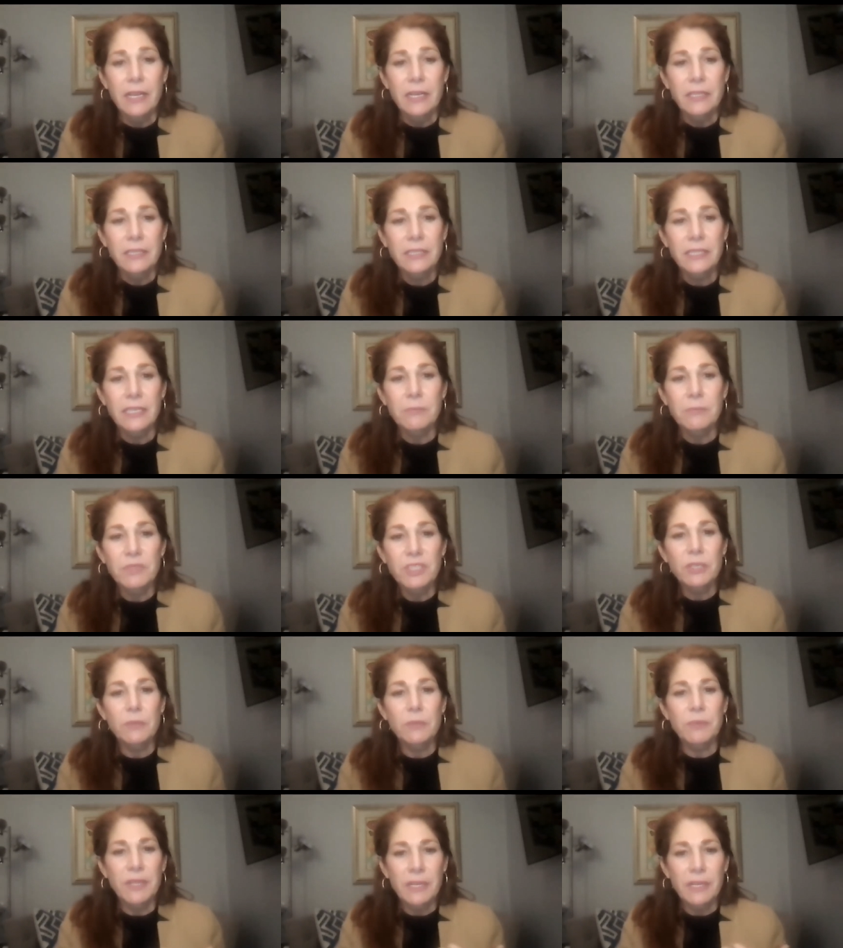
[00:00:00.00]
seems
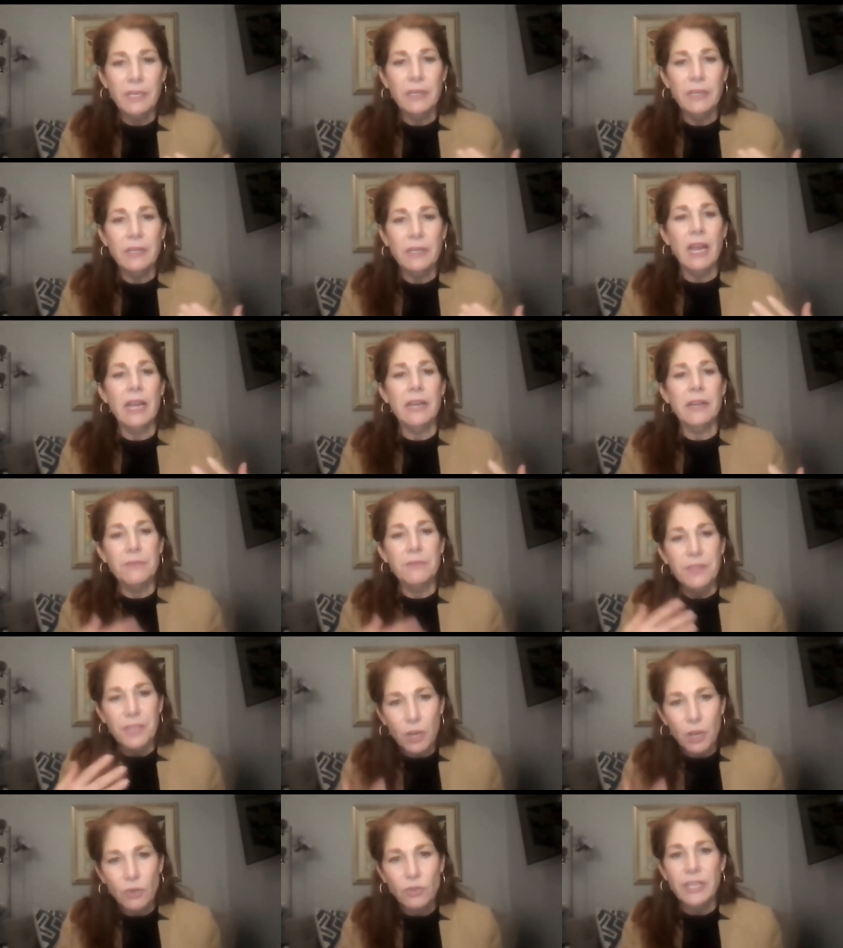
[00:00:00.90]
to be kind of
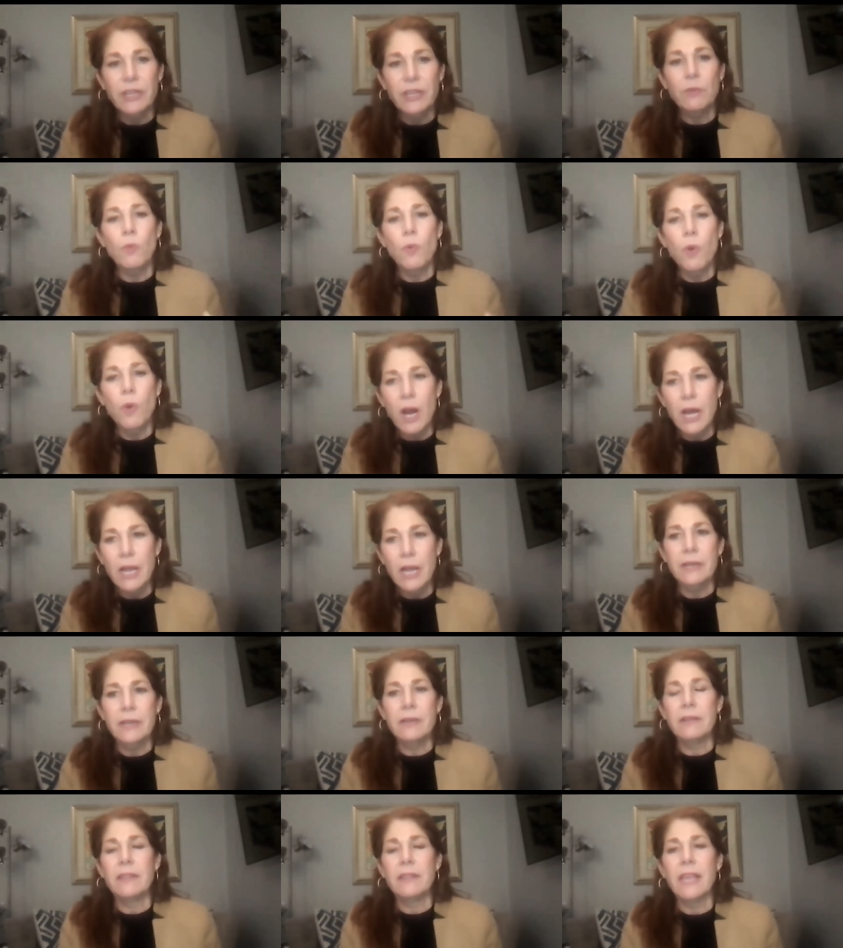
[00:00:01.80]
the only
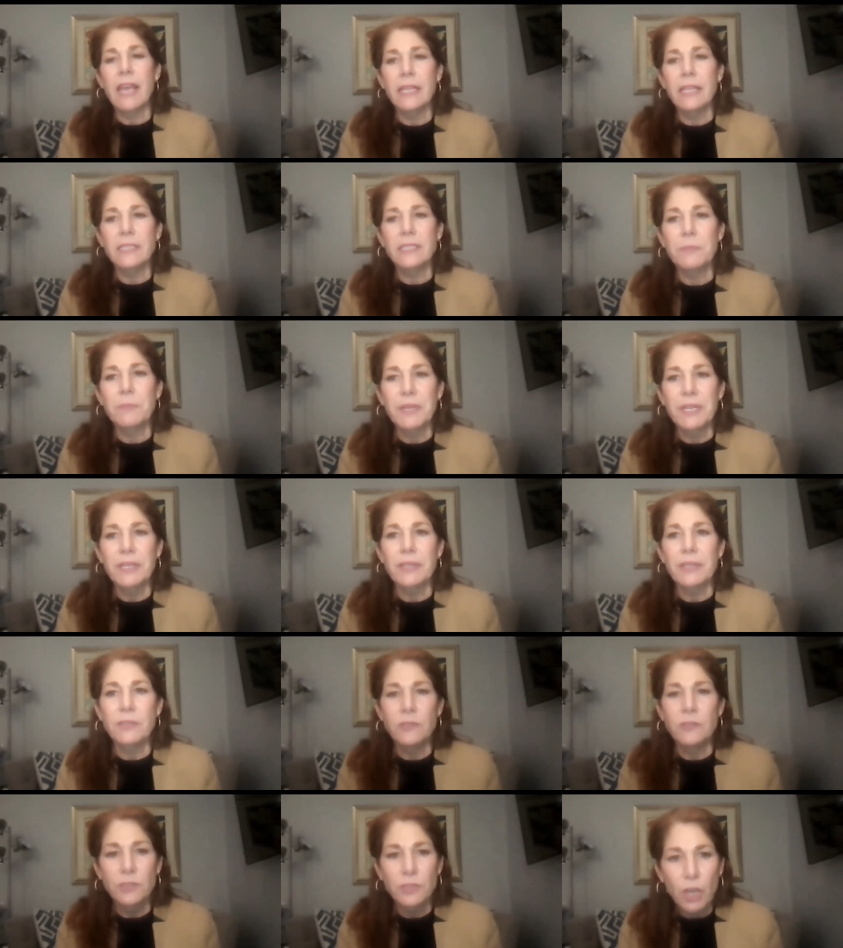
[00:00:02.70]
one that's
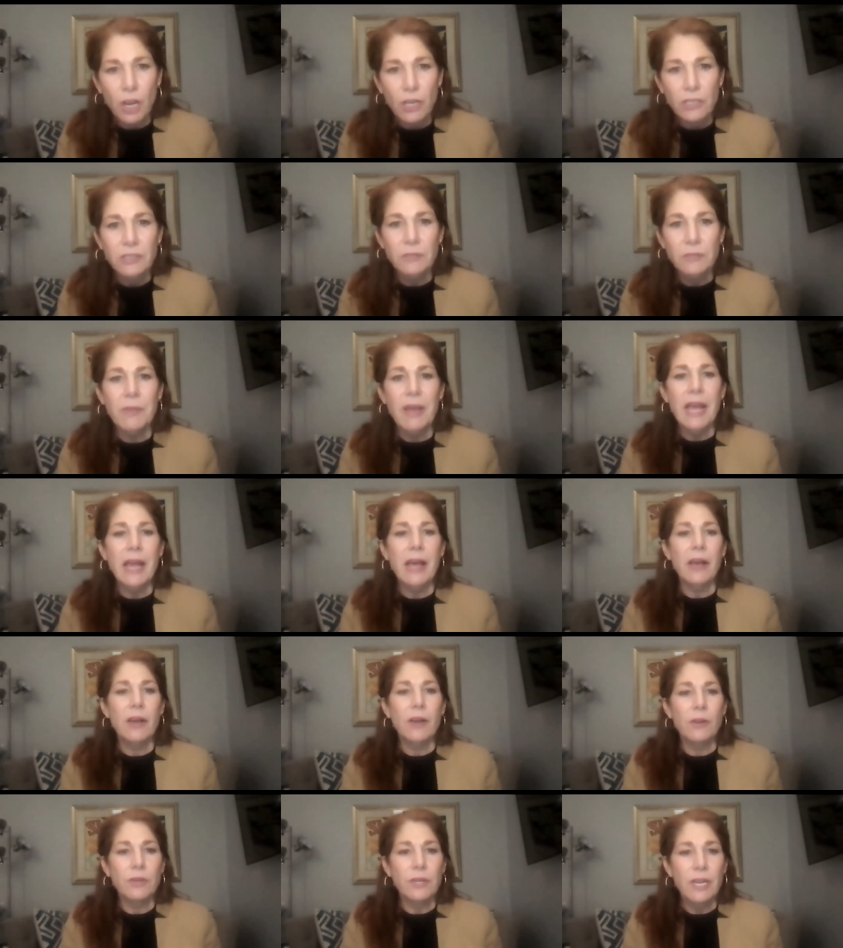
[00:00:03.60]
been talked
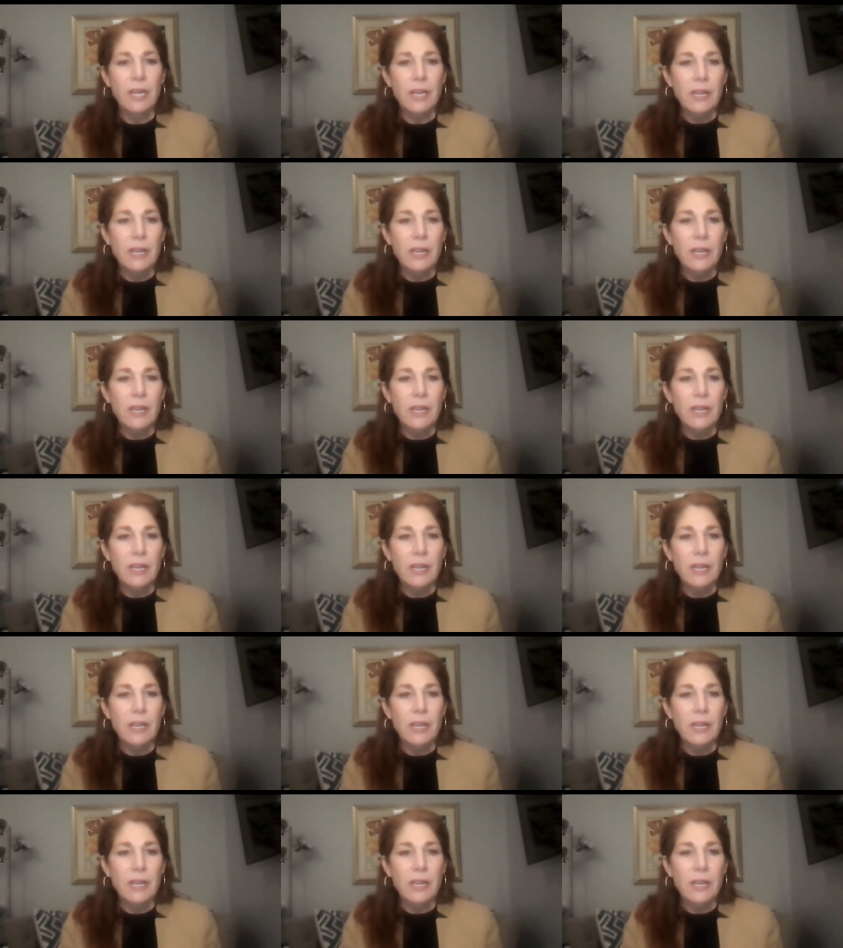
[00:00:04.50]
about